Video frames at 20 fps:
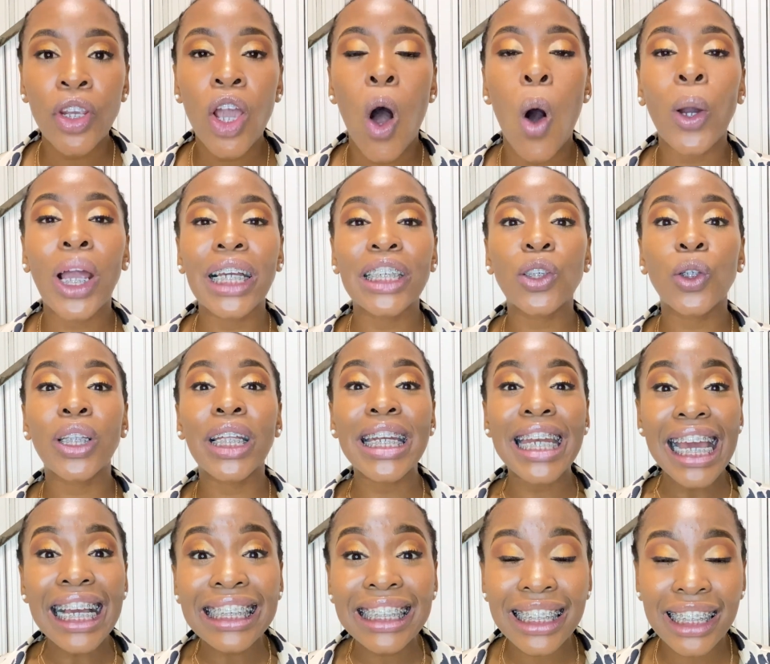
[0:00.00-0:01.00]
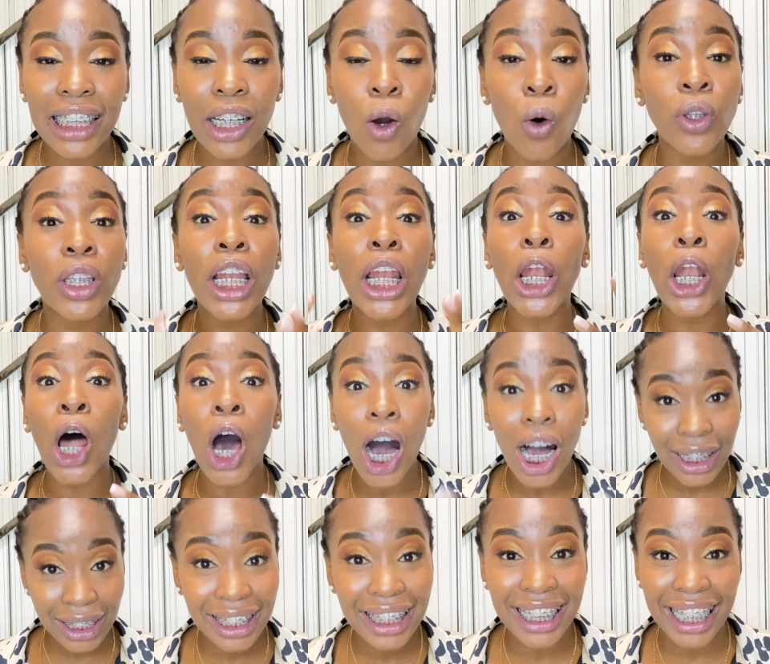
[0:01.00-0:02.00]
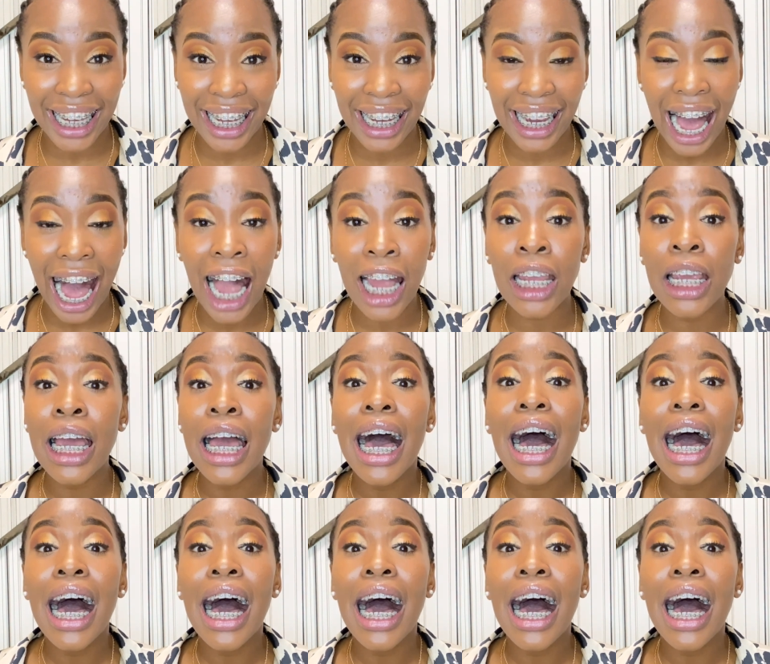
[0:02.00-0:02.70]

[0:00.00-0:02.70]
Okay, so the last thing I